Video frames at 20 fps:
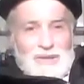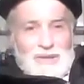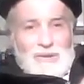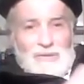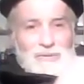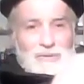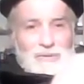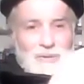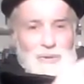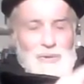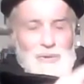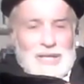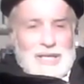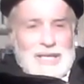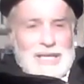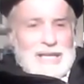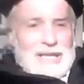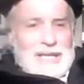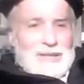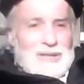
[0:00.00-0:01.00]

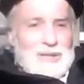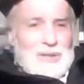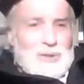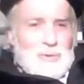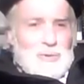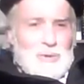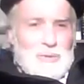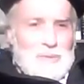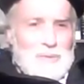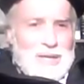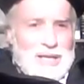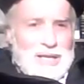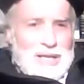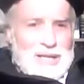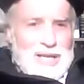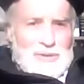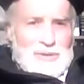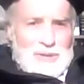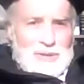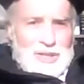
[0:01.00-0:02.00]
floating and swimming
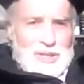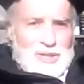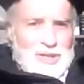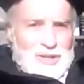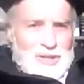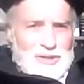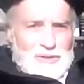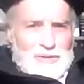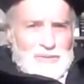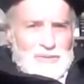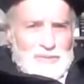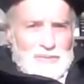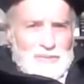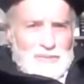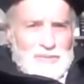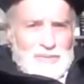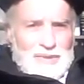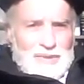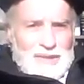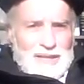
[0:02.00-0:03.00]
around each other.
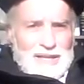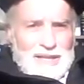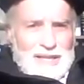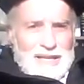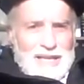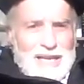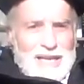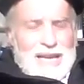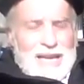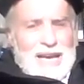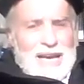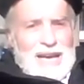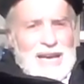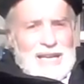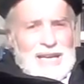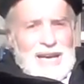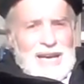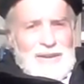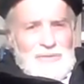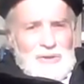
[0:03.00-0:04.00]
And
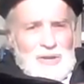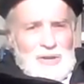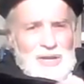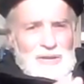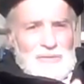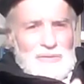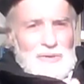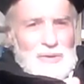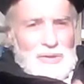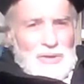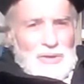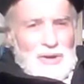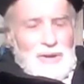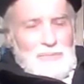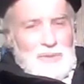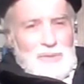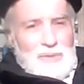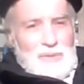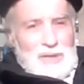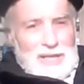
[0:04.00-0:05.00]
have you ever thought,
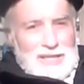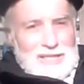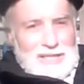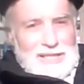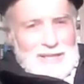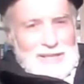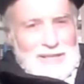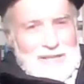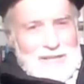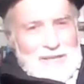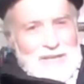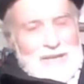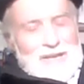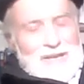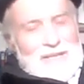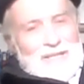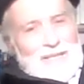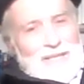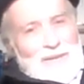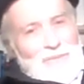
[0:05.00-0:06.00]
maybe that's
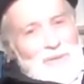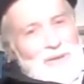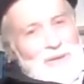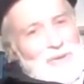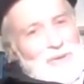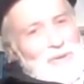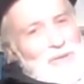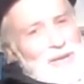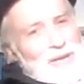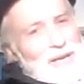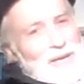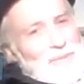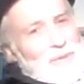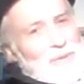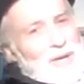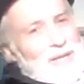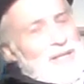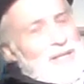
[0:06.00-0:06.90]
something to think about,